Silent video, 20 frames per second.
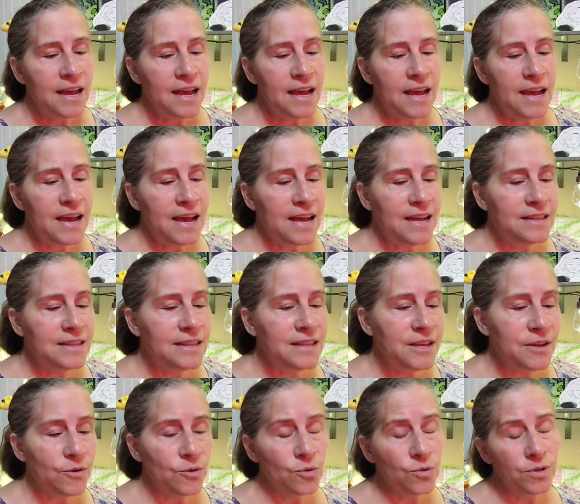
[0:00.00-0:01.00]
and
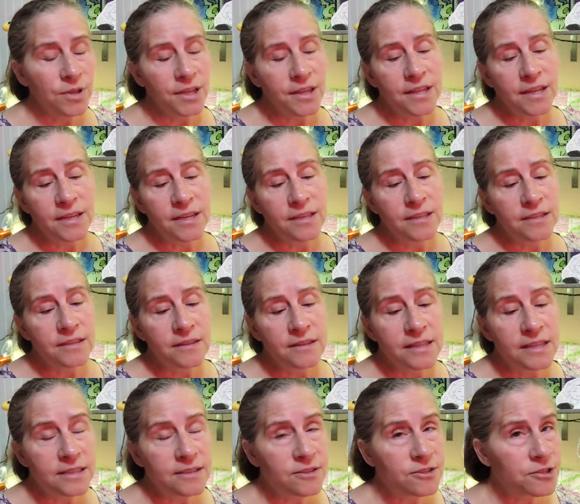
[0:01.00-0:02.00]
the only thing
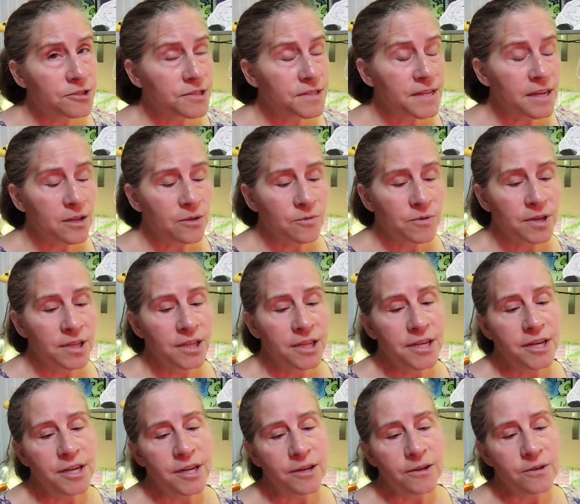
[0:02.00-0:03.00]
that Tercell
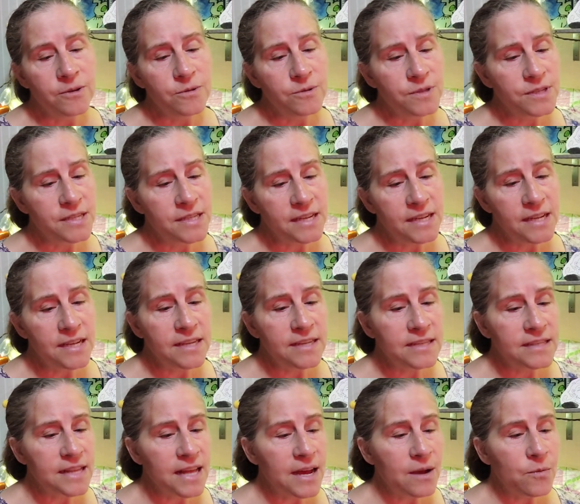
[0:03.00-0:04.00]
really knows
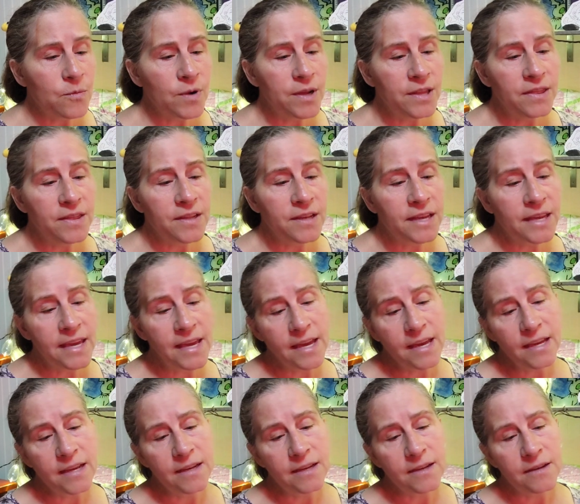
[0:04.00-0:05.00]
is that when the
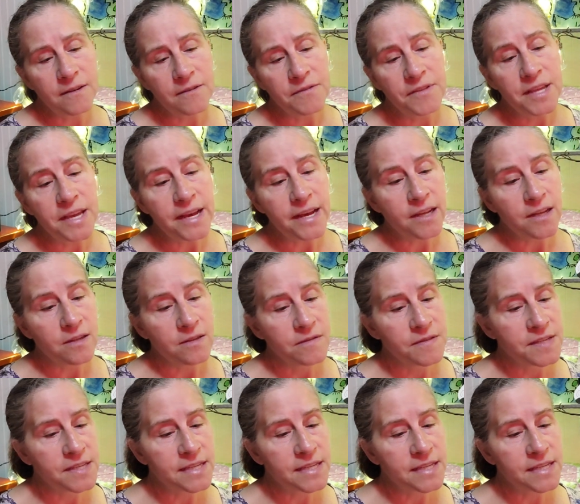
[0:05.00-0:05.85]
king of the elves,